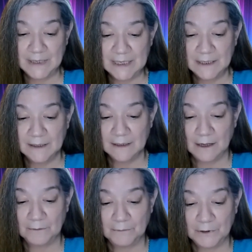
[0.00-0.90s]
being
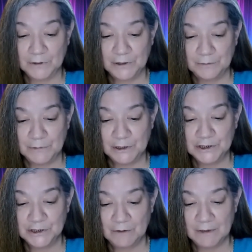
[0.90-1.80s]
a real human,
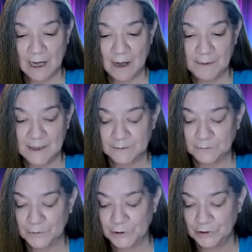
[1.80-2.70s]
showing up as
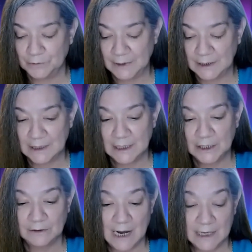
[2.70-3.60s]
a real human,
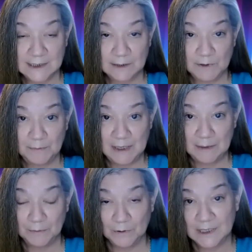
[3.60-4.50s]
interacting with
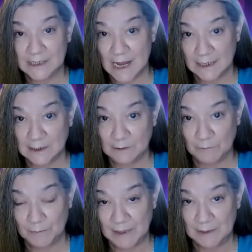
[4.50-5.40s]
people, connecting
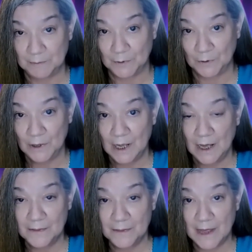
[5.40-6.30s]
with people,
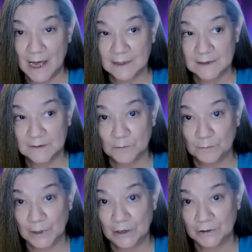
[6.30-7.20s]
that's
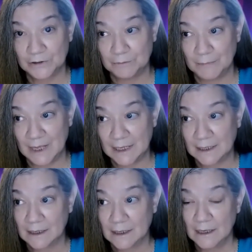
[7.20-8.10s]
where you
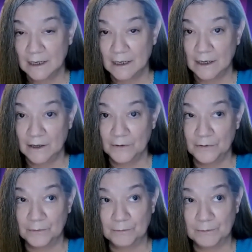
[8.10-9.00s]
make
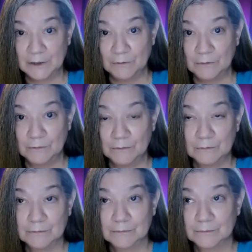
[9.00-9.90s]
the
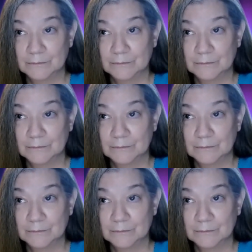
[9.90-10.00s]
real